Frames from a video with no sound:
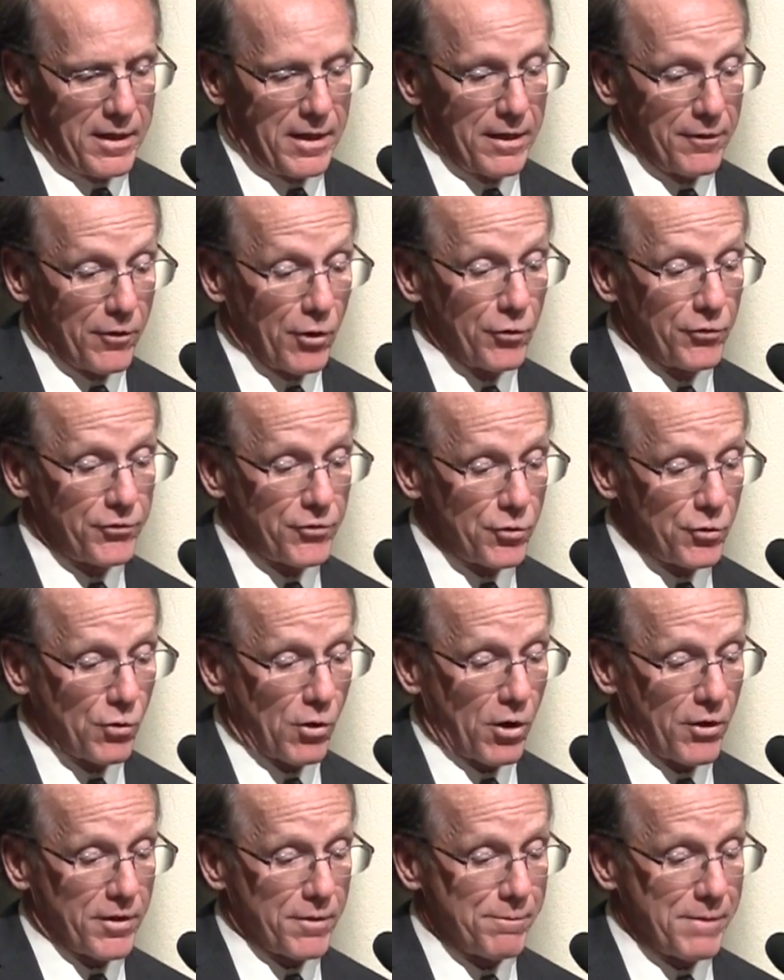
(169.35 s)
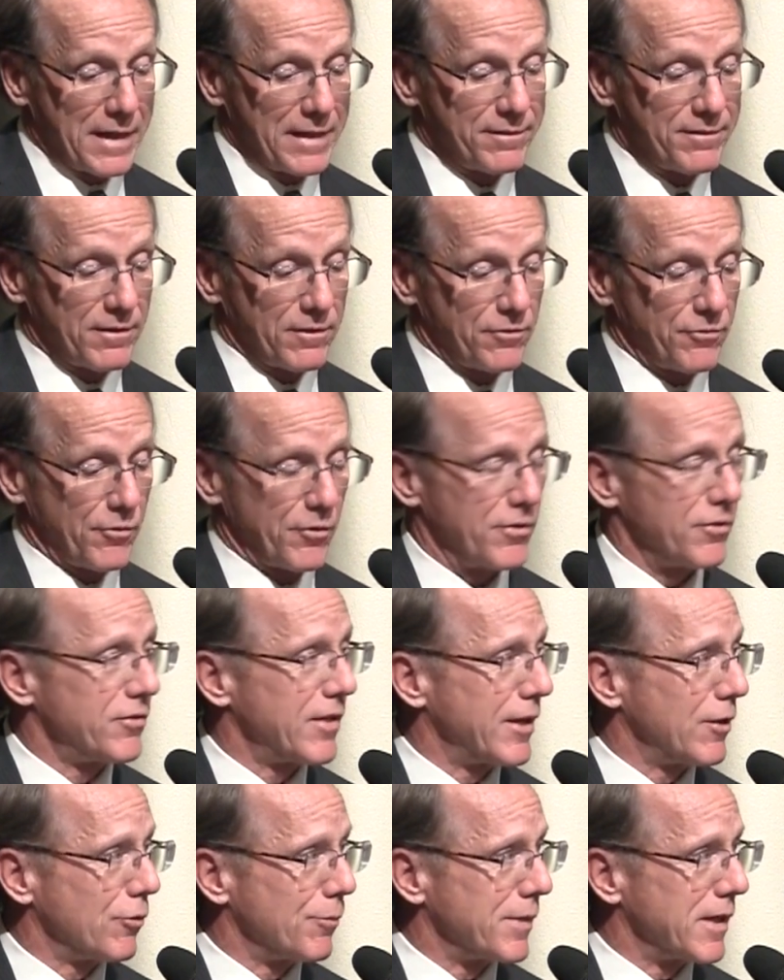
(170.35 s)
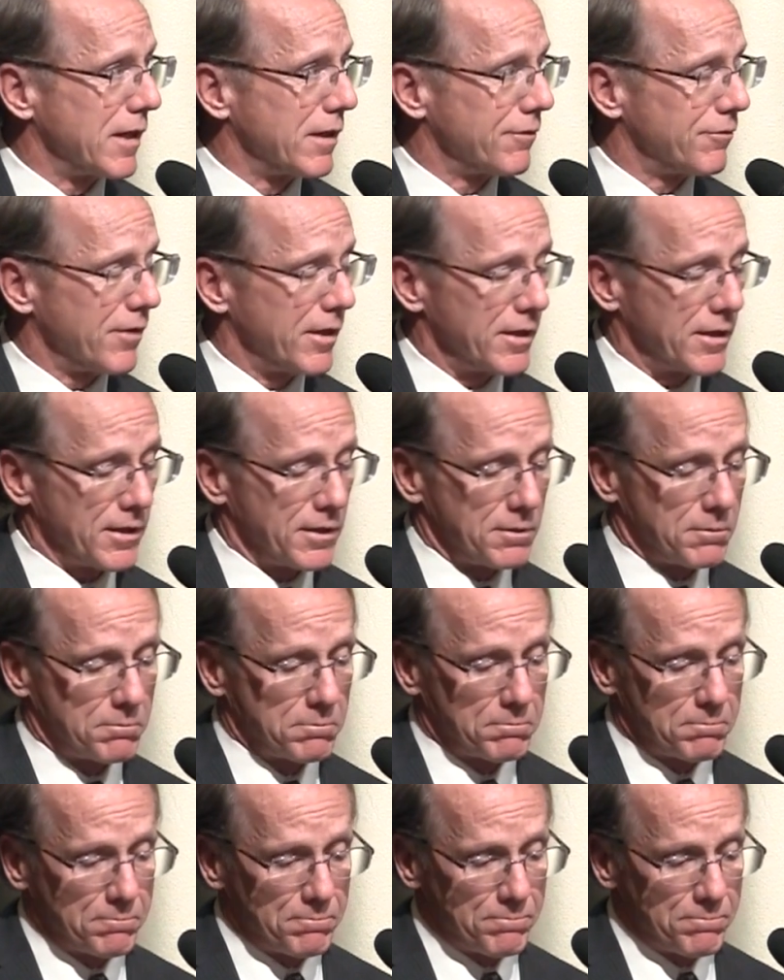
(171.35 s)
and those 2 are the basis for the center being funded.